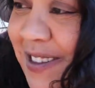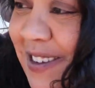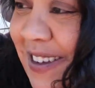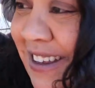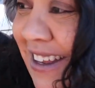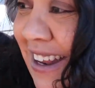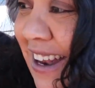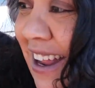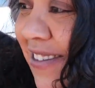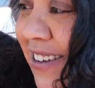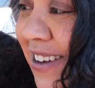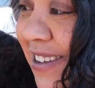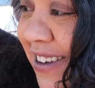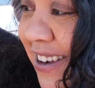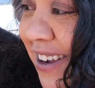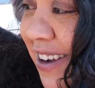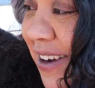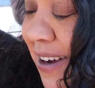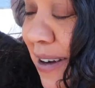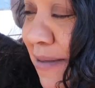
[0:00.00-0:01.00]
We're gonna have a little
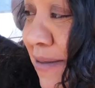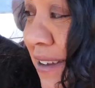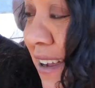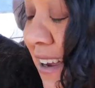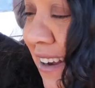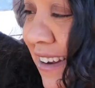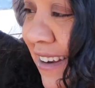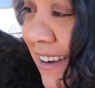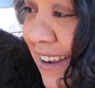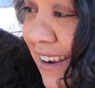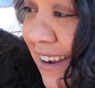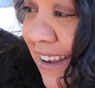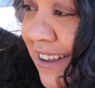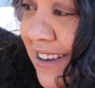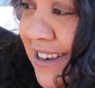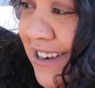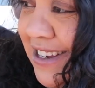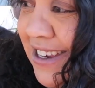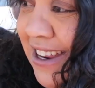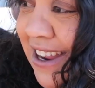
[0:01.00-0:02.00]
car picnic,
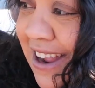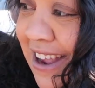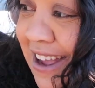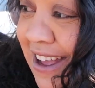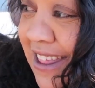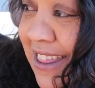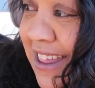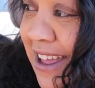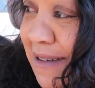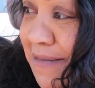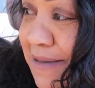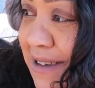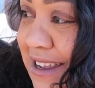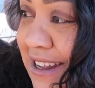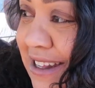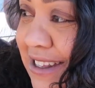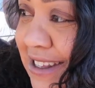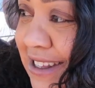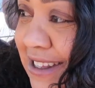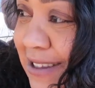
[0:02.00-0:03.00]
and their
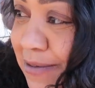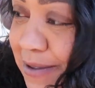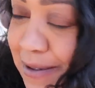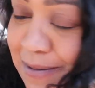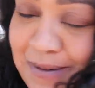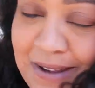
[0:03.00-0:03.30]
pizzas will